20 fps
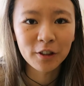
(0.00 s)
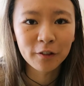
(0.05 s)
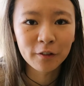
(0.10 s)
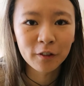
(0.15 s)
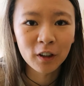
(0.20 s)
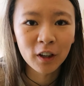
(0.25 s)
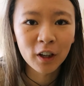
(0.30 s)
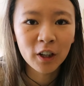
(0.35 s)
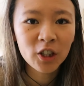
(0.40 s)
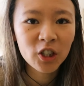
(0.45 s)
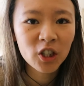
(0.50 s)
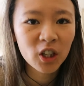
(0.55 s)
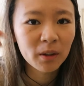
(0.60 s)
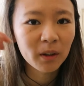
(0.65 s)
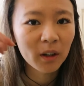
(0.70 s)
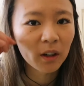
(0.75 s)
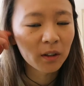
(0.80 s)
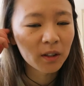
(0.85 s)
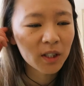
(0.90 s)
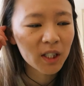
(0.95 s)
For lunch I'm
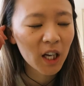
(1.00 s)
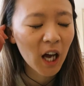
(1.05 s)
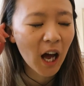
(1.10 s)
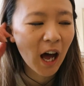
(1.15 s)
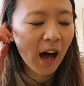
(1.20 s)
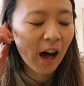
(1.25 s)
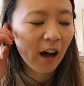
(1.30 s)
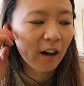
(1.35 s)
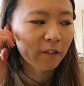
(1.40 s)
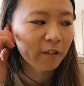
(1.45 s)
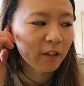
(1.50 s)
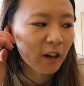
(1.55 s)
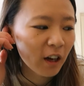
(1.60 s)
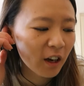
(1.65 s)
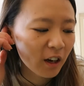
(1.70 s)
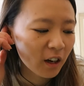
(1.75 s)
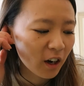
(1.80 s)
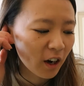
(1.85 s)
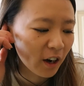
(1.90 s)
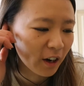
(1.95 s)
going to have
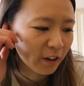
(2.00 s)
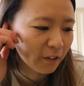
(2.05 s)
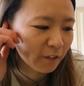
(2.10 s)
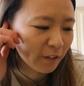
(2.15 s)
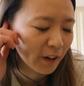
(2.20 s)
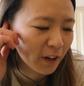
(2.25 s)
kind of